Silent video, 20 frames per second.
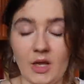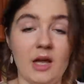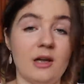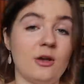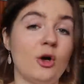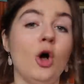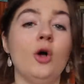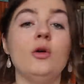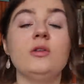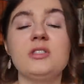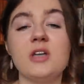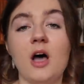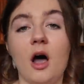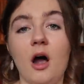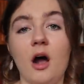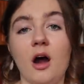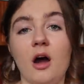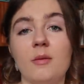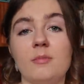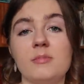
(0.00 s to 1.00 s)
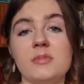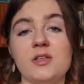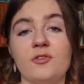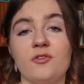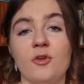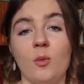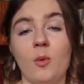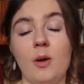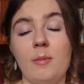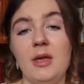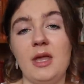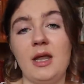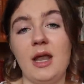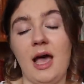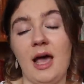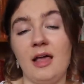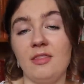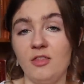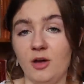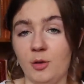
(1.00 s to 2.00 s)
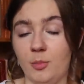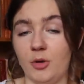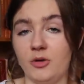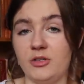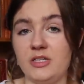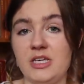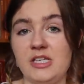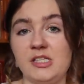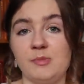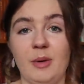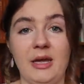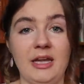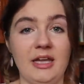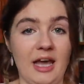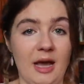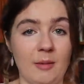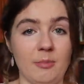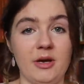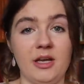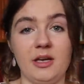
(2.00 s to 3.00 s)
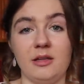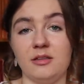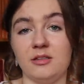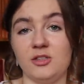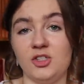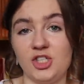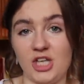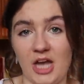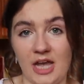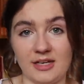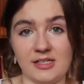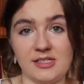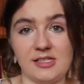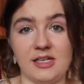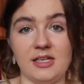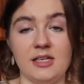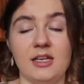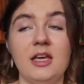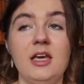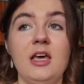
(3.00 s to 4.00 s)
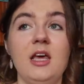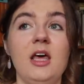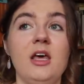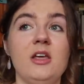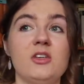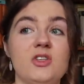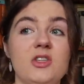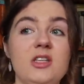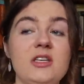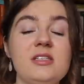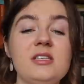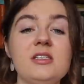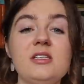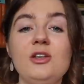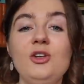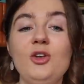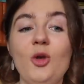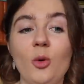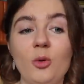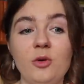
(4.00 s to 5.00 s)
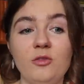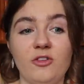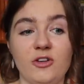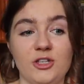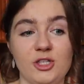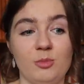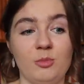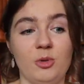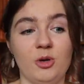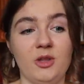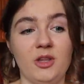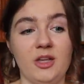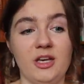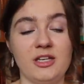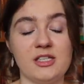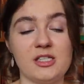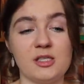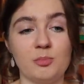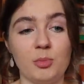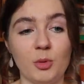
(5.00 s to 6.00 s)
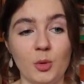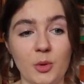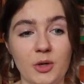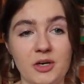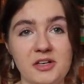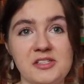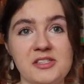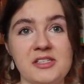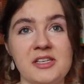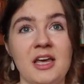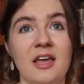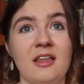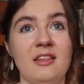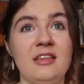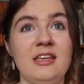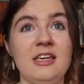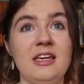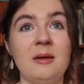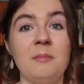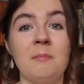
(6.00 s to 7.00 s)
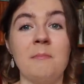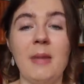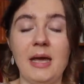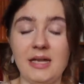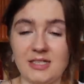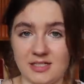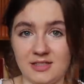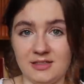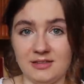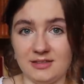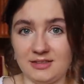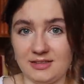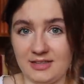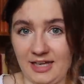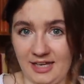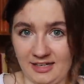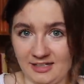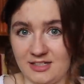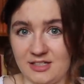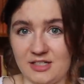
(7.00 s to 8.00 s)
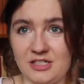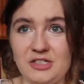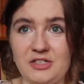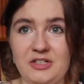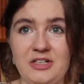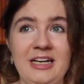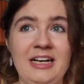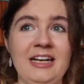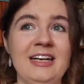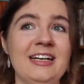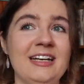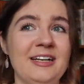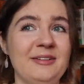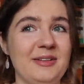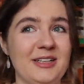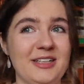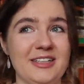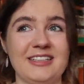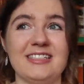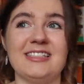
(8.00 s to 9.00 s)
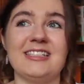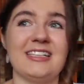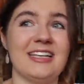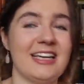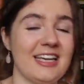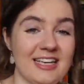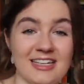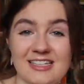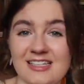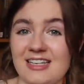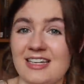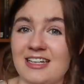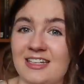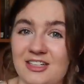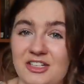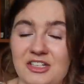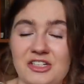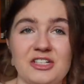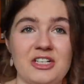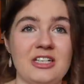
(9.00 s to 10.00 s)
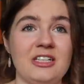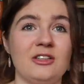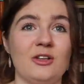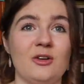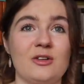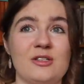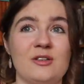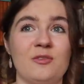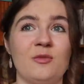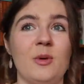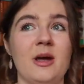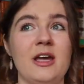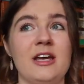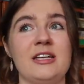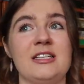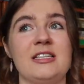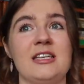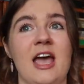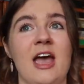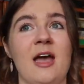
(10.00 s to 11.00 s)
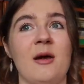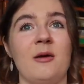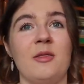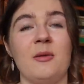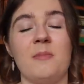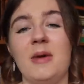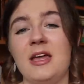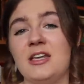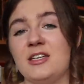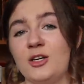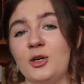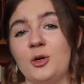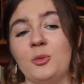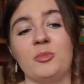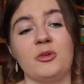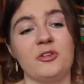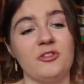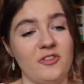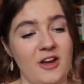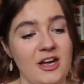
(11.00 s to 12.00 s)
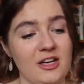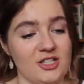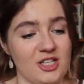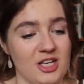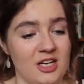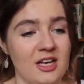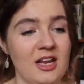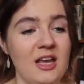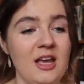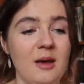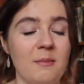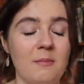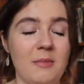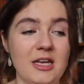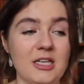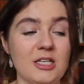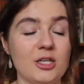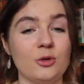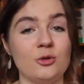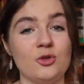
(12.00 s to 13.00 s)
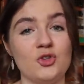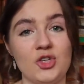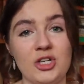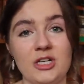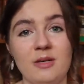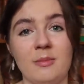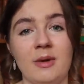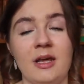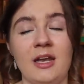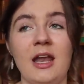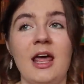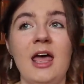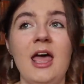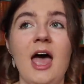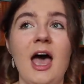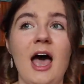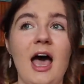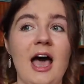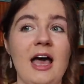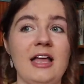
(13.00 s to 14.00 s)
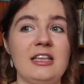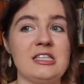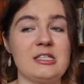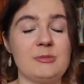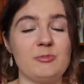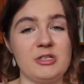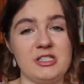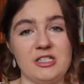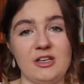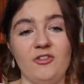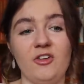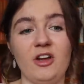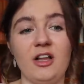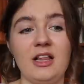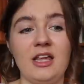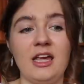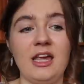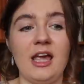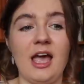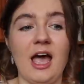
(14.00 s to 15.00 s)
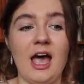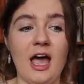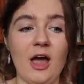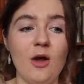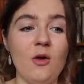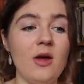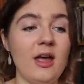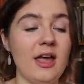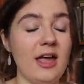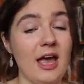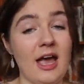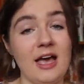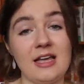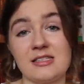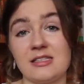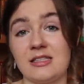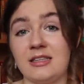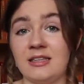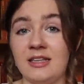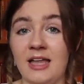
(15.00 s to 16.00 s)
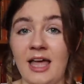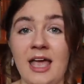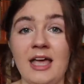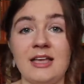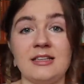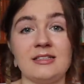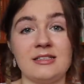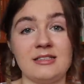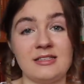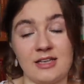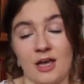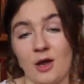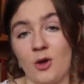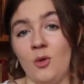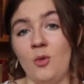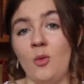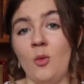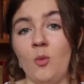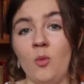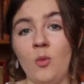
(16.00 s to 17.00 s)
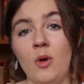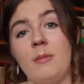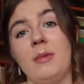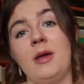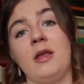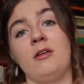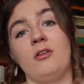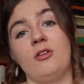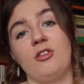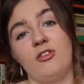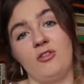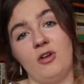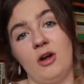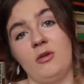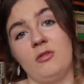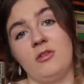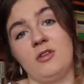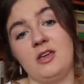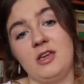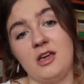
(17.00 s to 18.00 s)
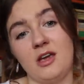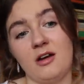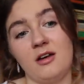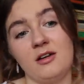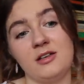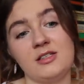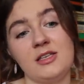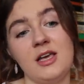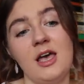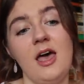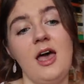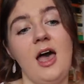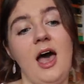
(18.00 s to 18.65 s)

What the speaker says: A Call to Arms for Women and Their Bodies by Gabrielle Jackson. So this is a non-fiction book that explores the medical industry, because it is an industry in lots of ways, the medical profession, medical treatment, and specifically how it has let down women throughout the years.